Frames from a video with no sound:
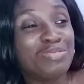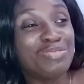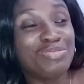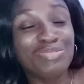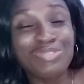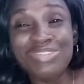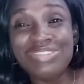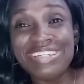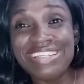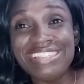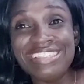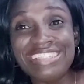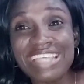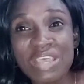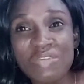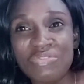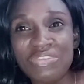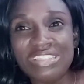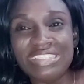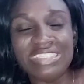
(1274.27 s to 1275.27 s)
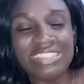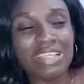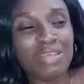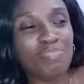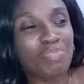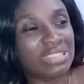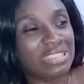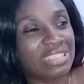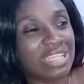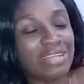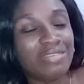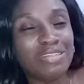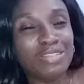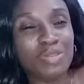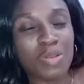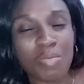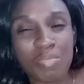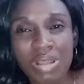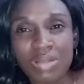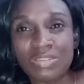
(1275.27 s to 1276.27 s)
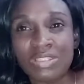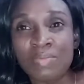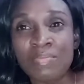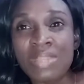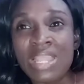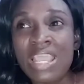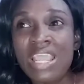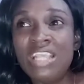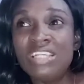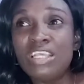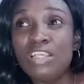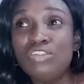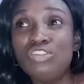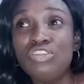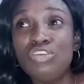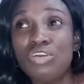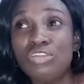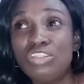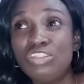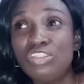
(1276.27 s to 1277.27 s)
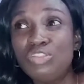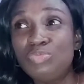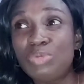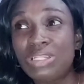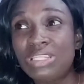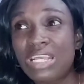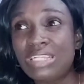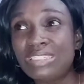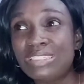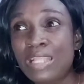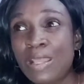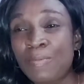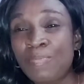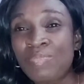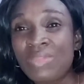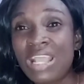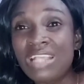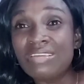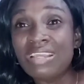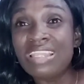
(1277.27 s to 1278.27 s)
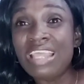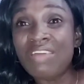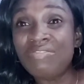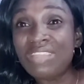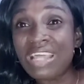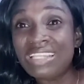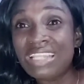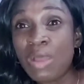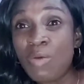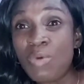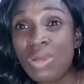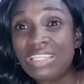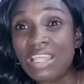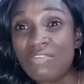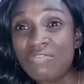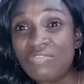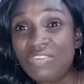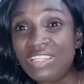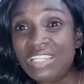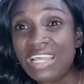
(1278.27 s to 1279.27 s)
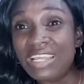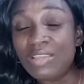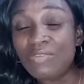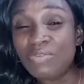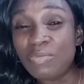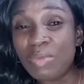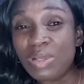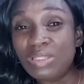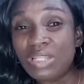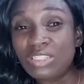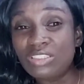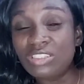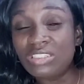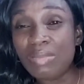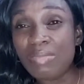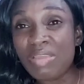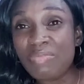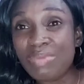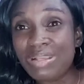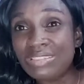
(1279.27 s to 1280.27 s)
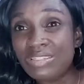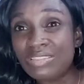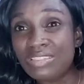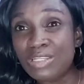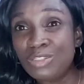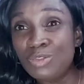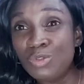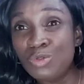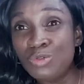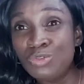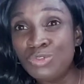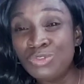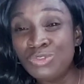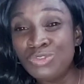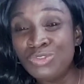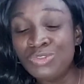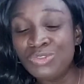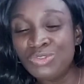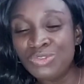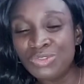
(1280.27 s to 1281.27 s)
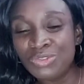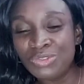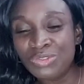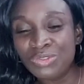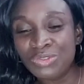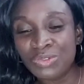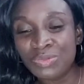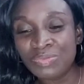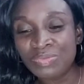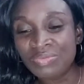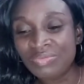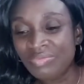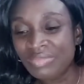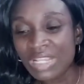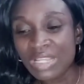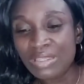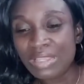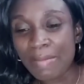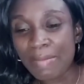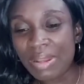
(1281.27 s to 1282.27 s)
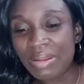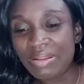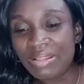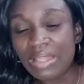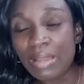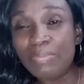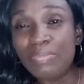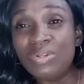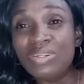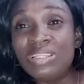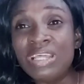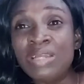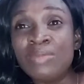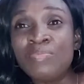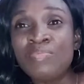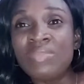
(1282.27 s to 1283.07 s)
During service, he said, Pastor Grace, come out. He said, you see all these brothers now? Shortly after that one that failed, that came from another church, and my pastor said, no. I can't marry that brother.